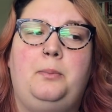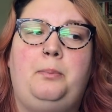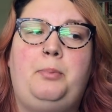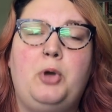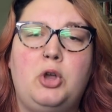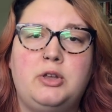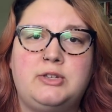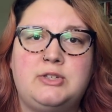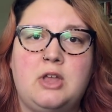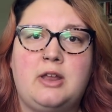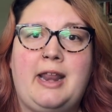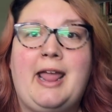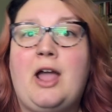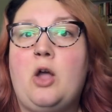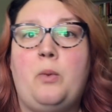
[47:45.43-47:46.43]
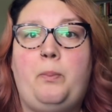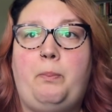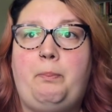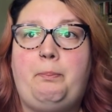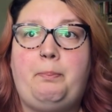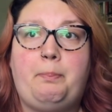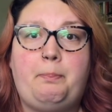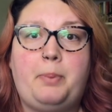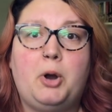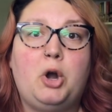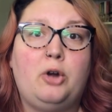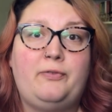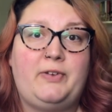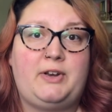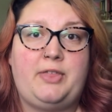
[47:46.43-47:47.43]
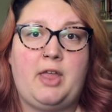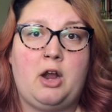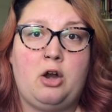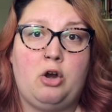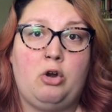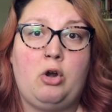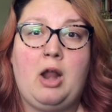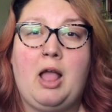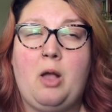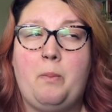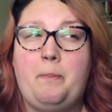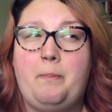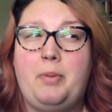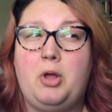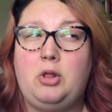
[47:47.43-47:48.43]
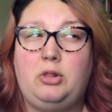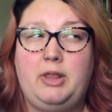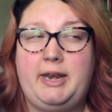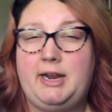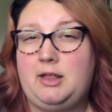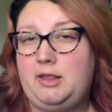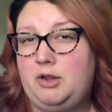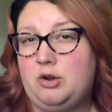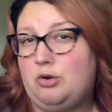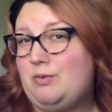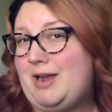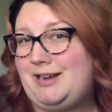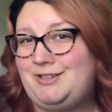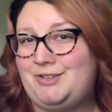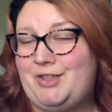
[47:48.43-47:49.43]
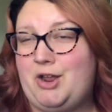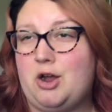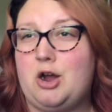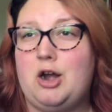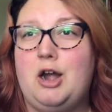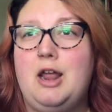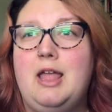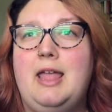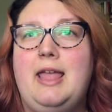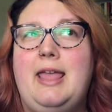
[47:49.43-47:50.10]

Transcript: books on how perfect they are or how politically correct they are.